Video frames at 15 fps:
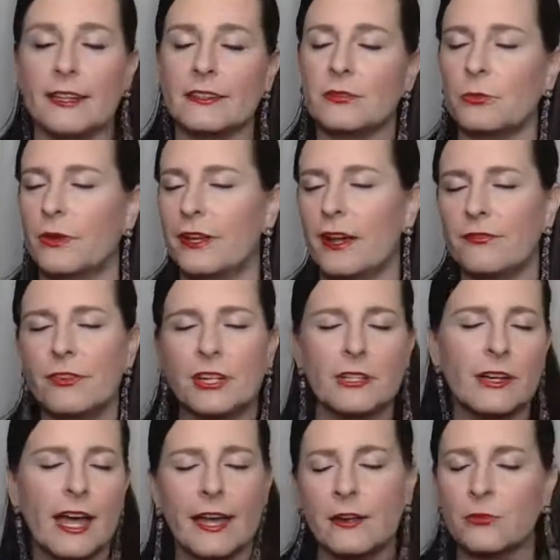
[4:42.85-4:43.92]
It's whenever you
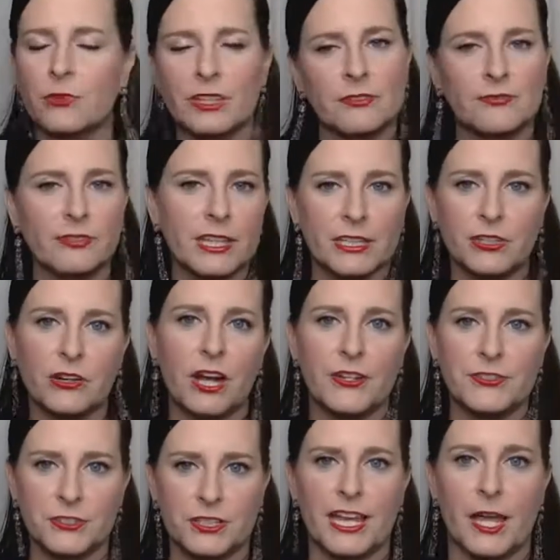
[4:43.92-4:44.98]
kind of really feel like you're
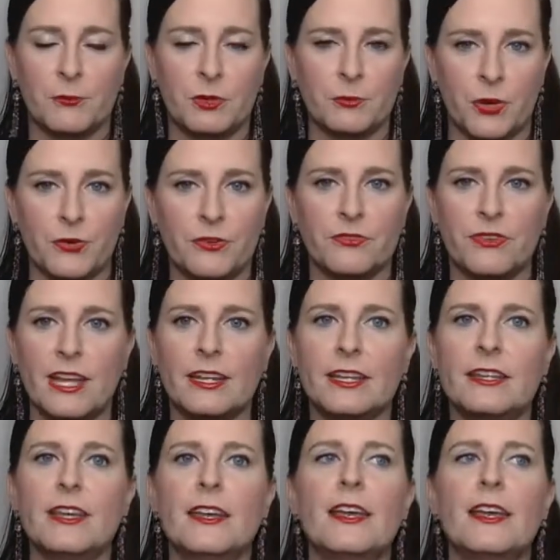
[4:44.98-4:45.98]
on your game and motivated.